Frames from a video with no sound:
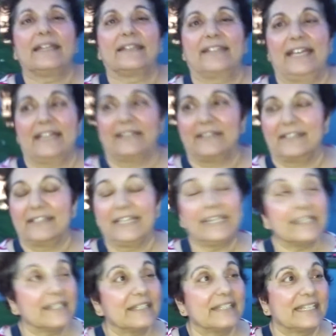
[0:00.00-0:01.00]

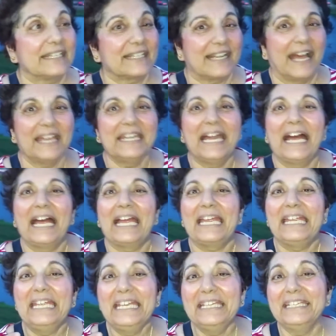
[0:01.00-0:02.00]
They're kind
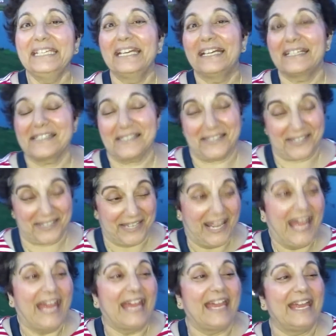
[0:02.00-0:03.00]
of idiots,
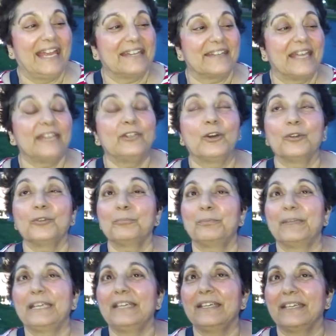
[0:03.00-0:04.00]
and they don't
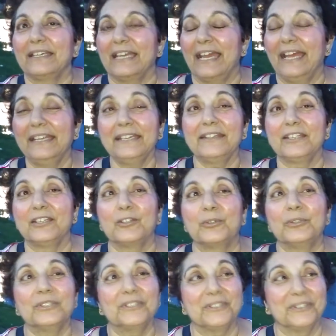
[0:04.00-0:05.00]
bring anything
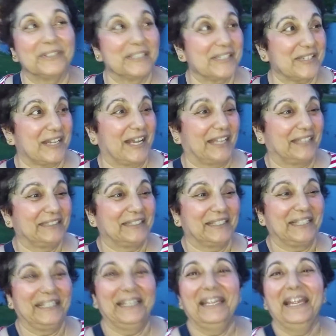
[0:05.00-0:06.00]
good to this
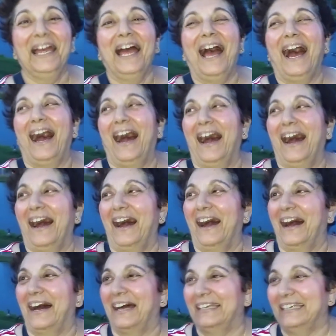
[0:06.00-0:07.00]
country.
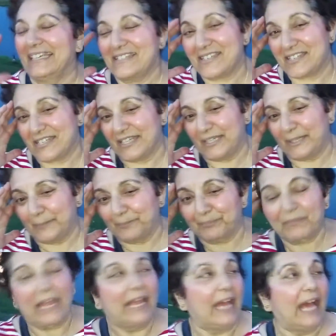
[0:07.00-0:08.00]
Let's see.
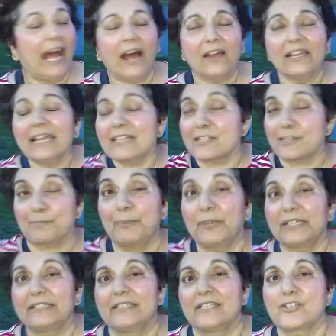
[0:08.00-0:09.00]
Let's
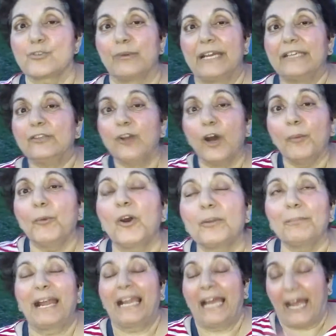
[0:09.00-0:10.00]
put it this way: no more
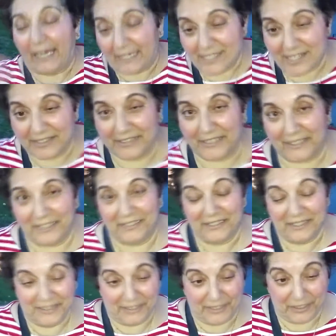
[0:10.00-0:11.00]
malakas
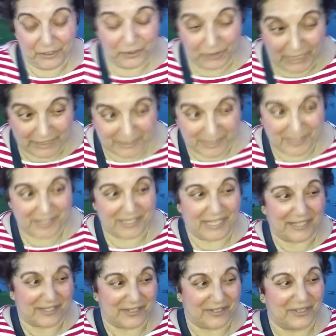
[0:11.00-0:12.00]
in the United
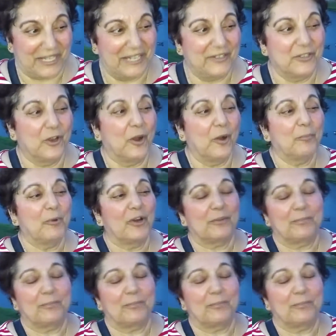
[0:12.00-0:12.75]
States. Okay, no more.